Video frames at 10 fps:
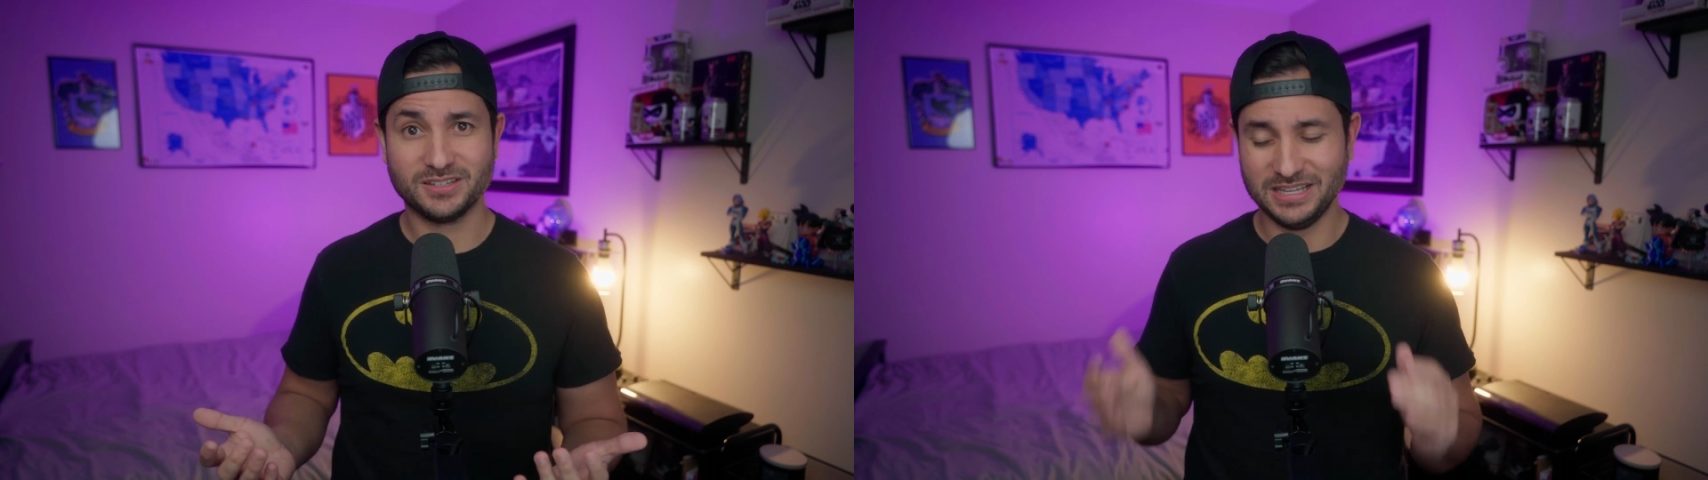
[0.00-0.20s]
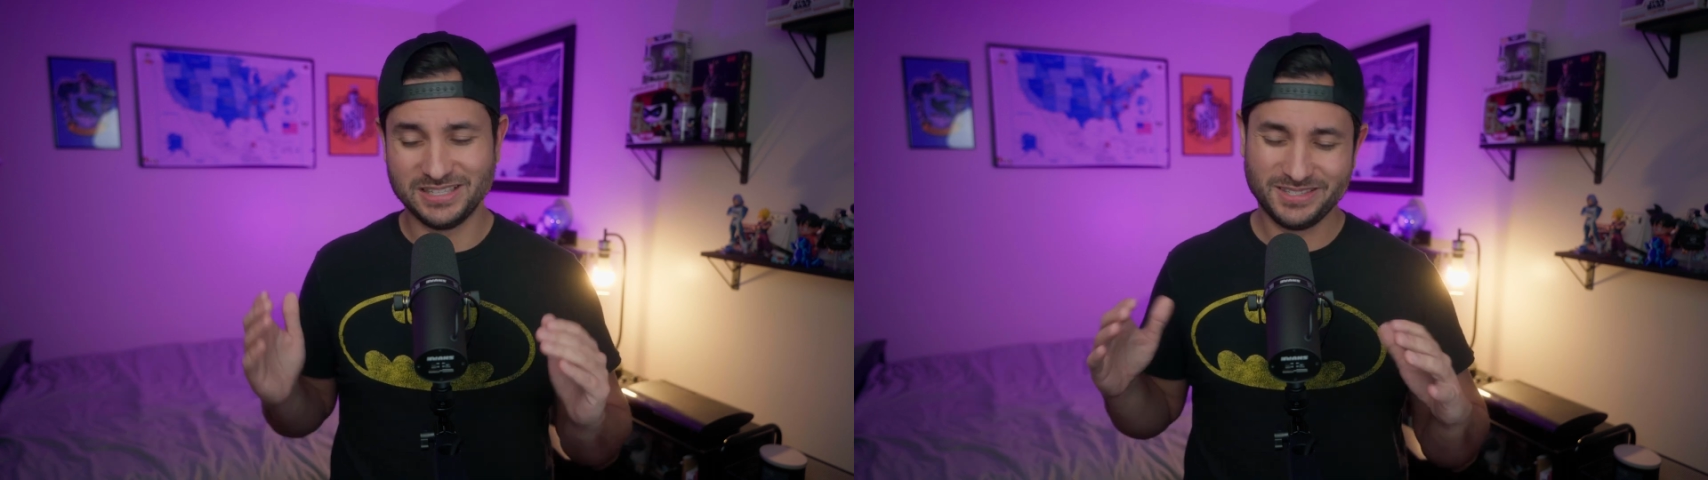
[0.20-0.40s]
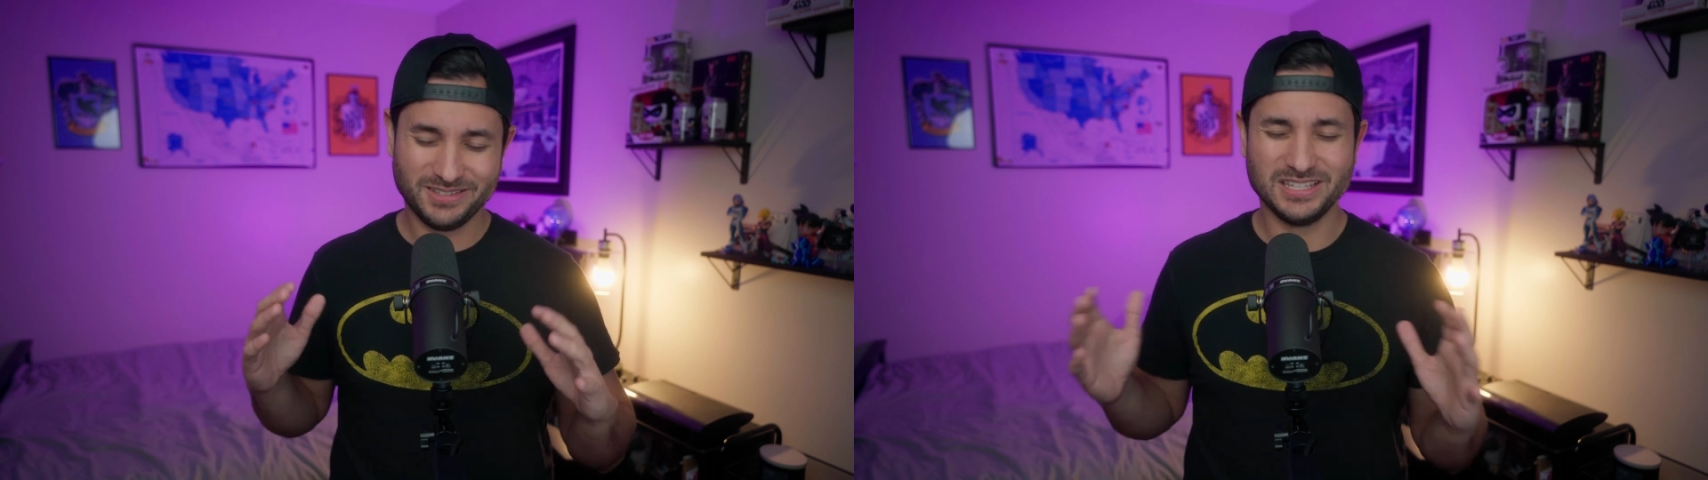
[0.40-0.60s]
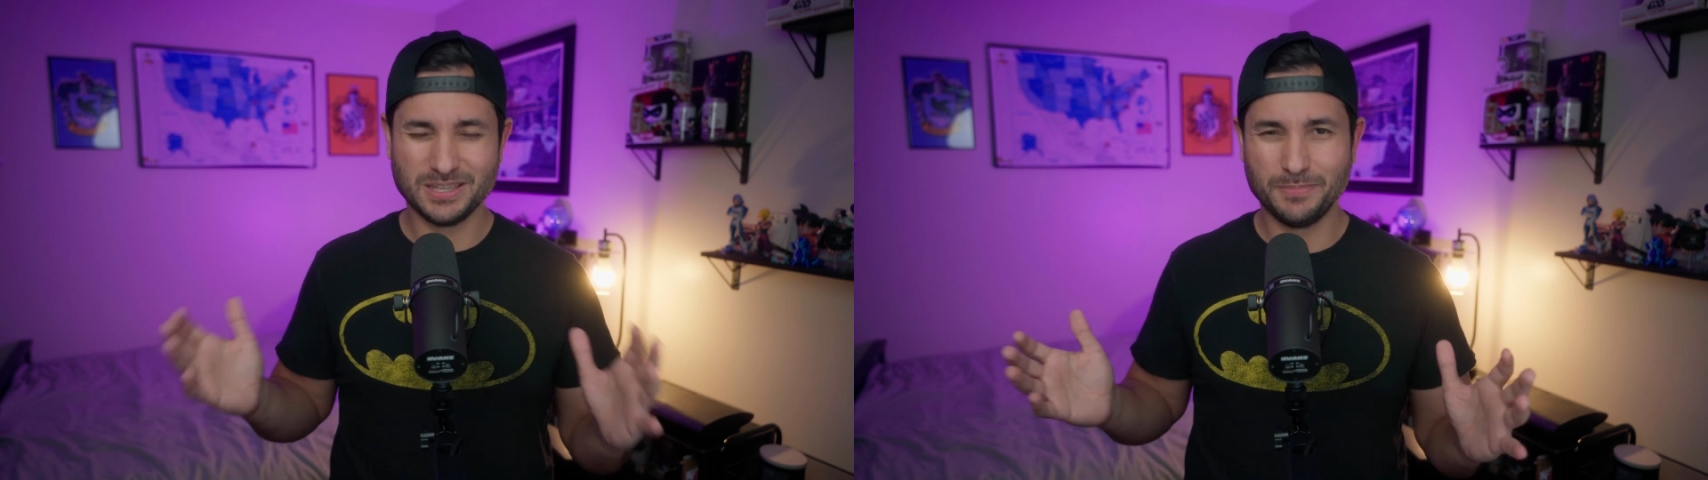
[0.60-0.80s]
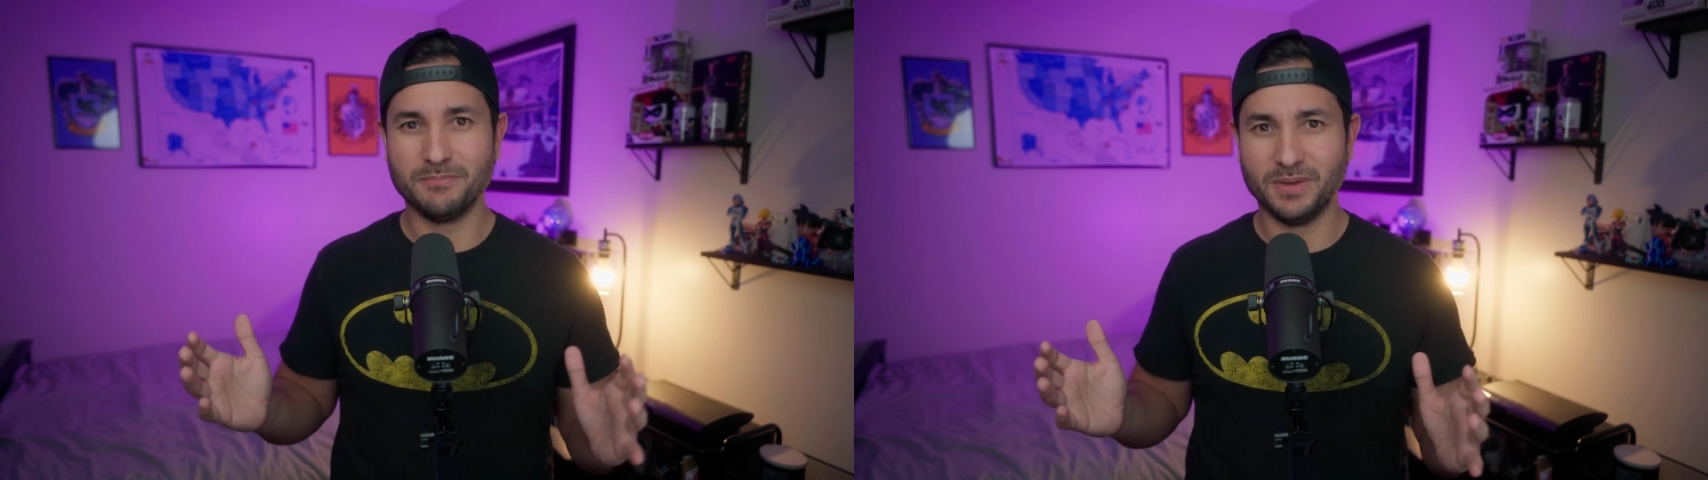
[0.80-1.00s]
It's a
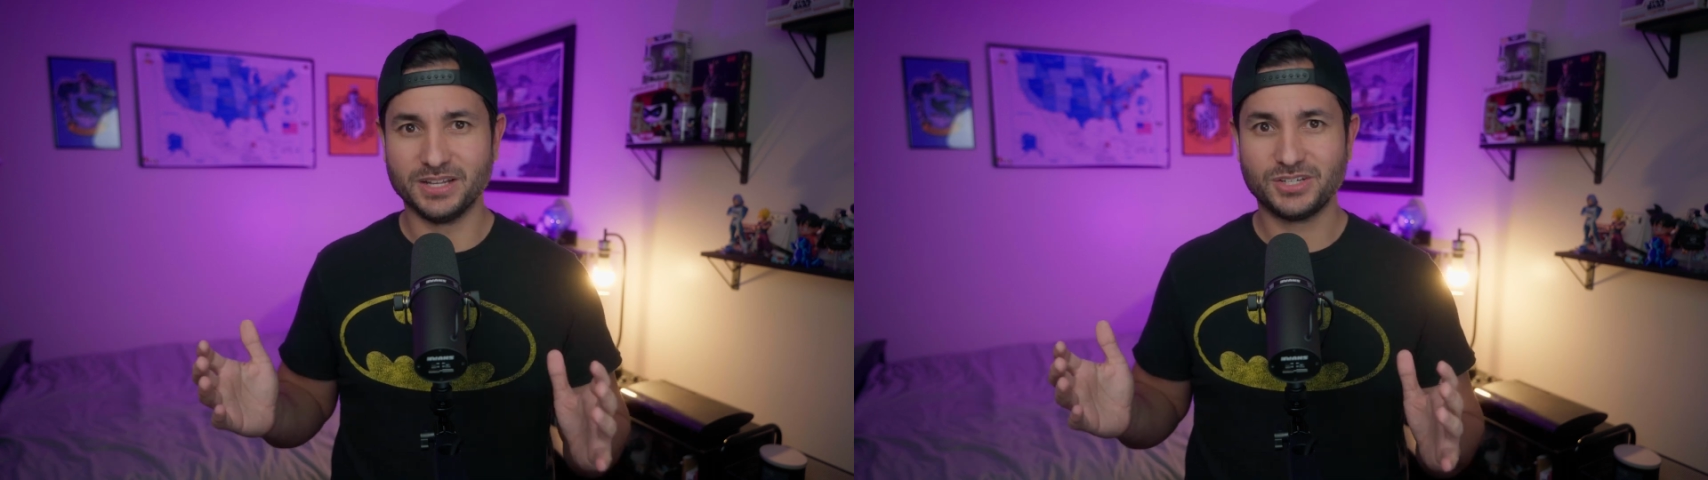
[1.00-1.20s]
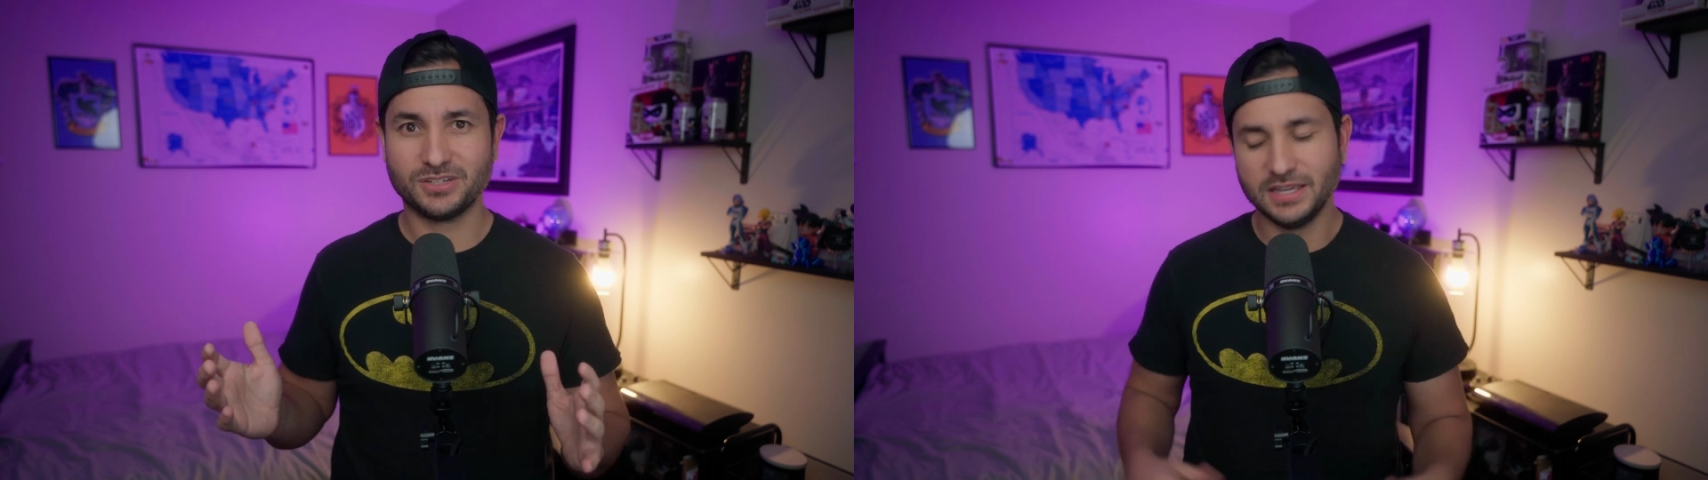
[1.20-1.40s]
bit much.